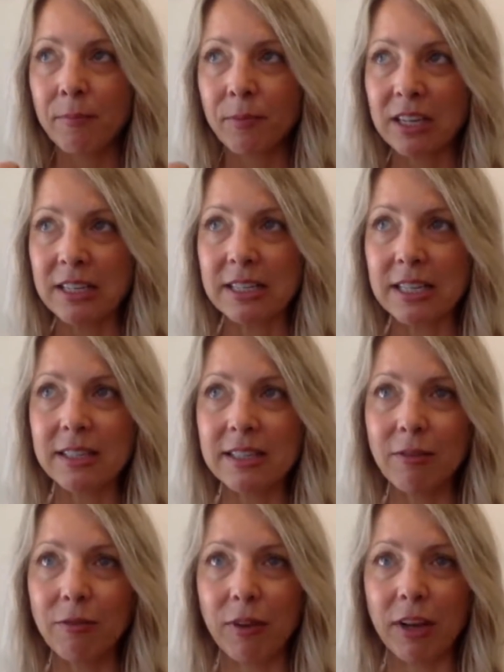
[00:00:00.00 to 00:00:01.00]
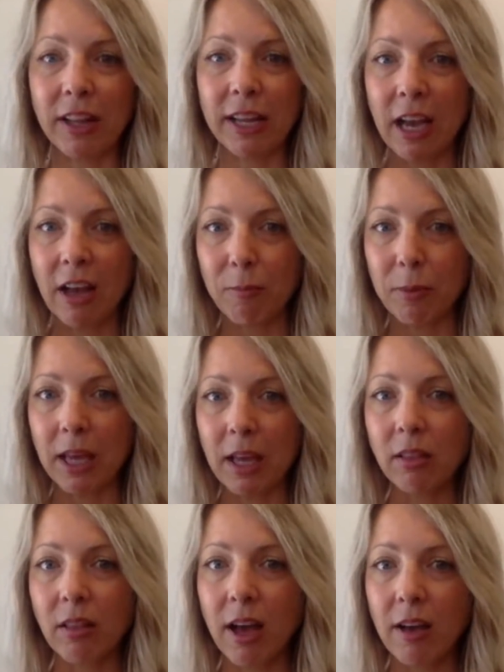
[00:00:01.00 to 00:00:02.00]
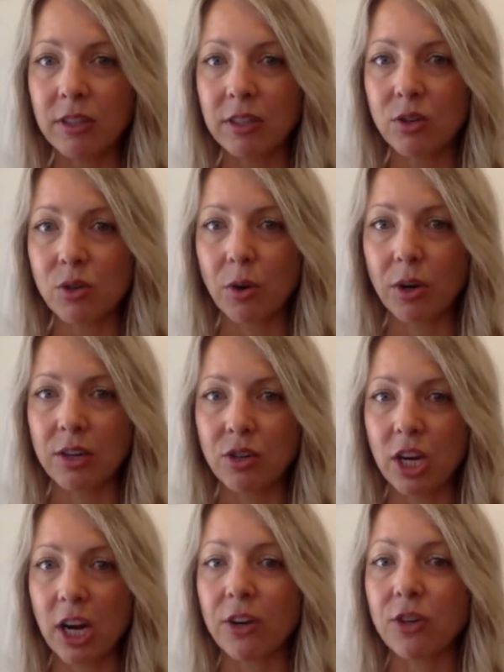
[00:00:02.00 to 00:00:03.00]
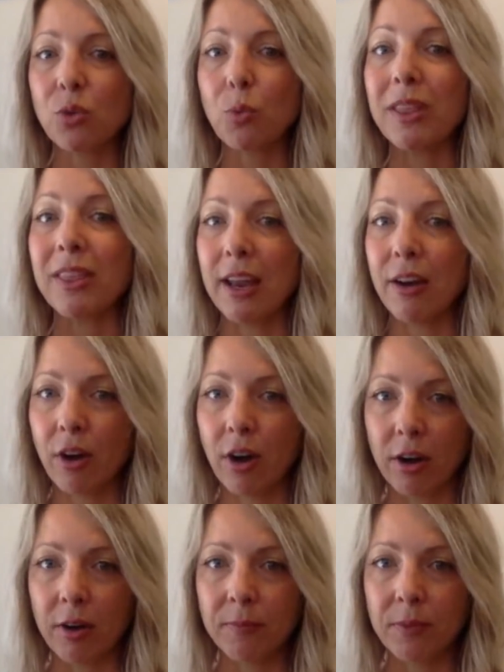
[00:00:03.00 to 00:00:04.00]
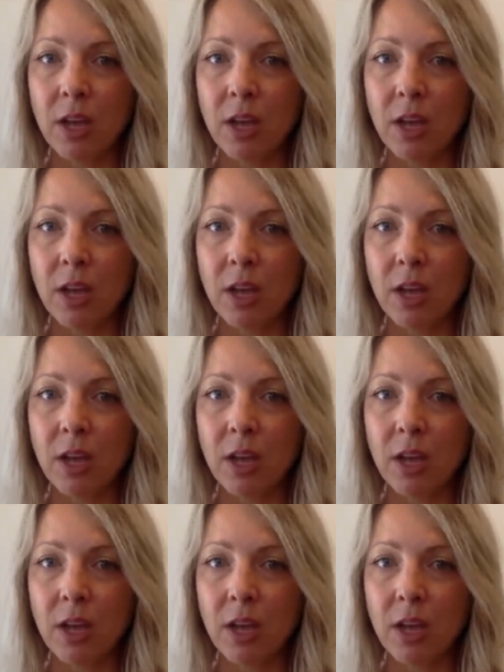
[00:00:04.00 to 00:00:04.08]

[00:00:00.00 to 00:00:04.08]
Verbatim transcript: consistent feeling of being loved and adored and cherished within her.